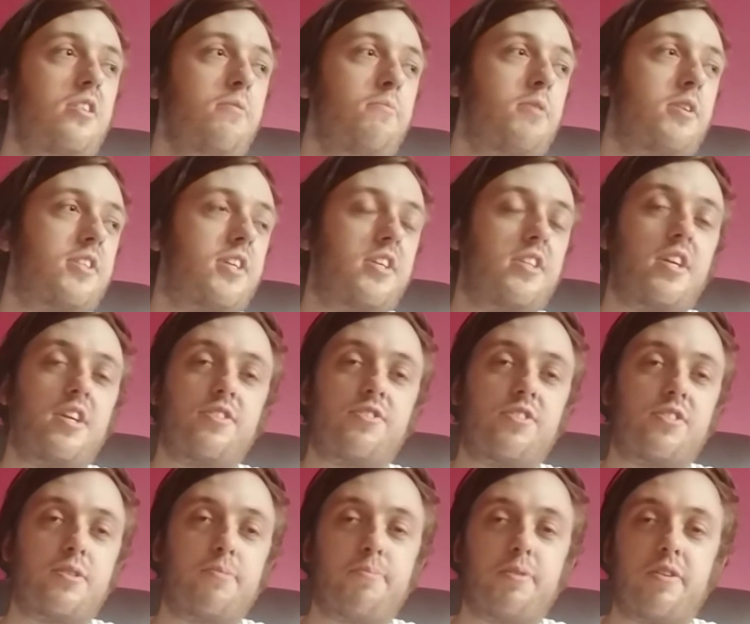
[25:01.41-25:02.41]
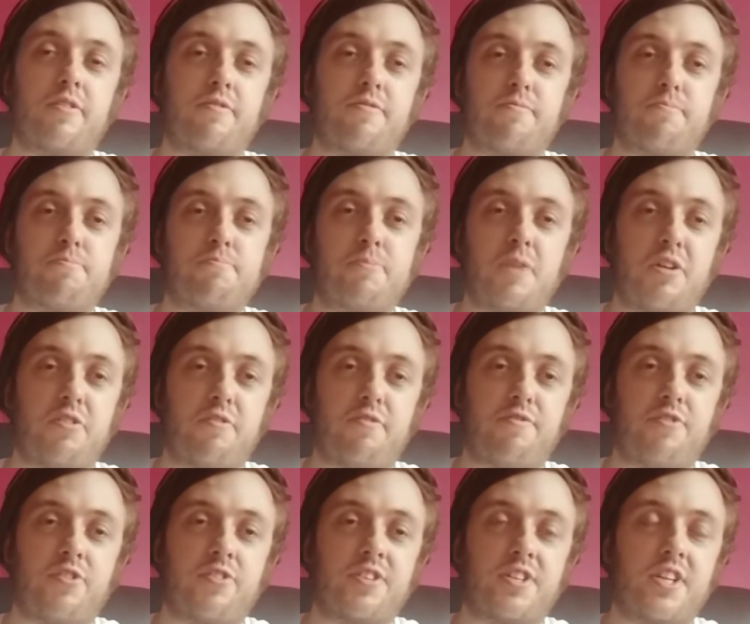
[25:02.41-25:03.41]
And I take that as just a bit of metal
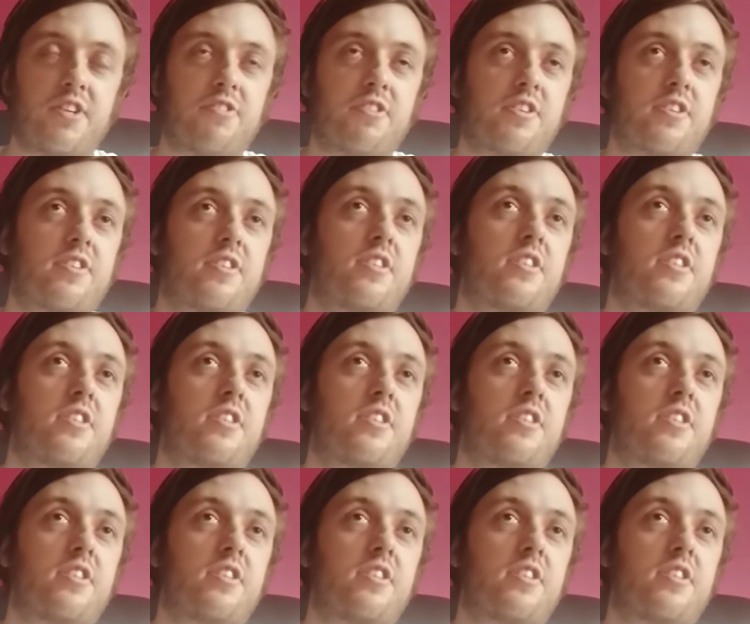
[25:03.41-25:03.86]
fun lyric